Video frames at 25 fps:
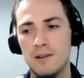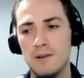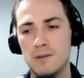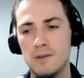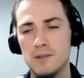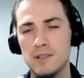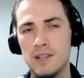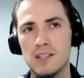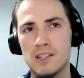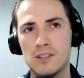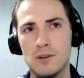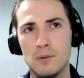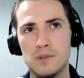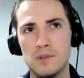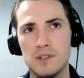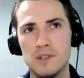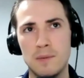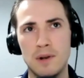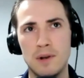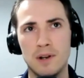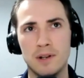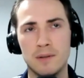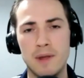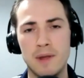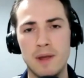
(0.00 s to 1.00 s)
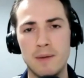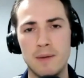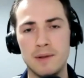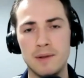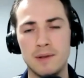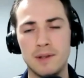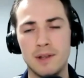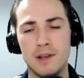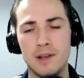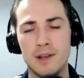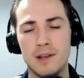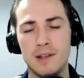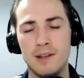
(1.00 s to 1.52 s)
Was that something similar to maybe
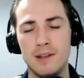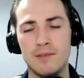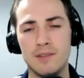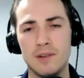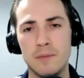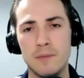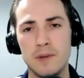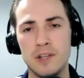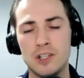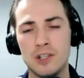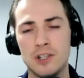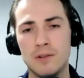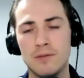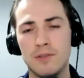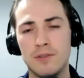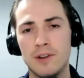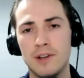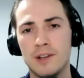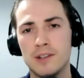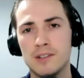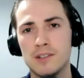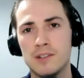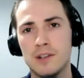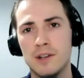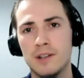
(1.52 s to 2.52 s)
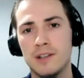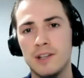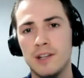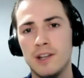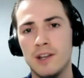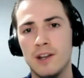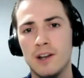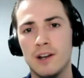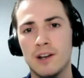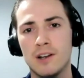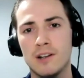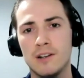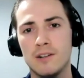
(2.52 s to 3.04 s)
even the Mitchell fight? Because I think you
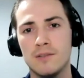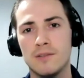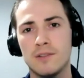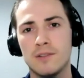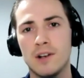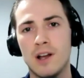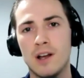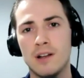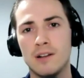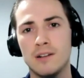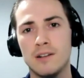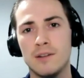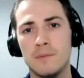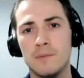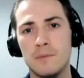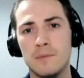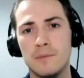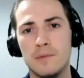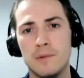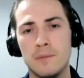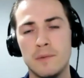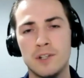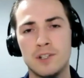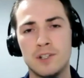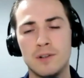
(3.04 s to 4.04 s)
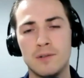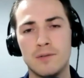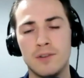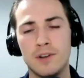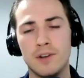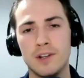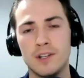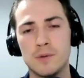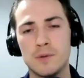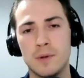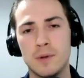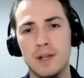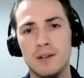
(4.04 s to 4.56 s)
got kind of caught in the Mitchell fight
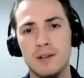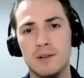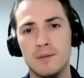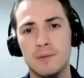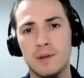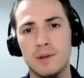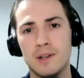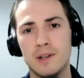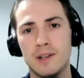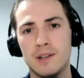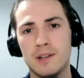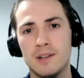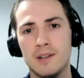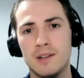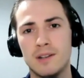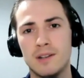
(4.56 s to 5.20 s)
as well with a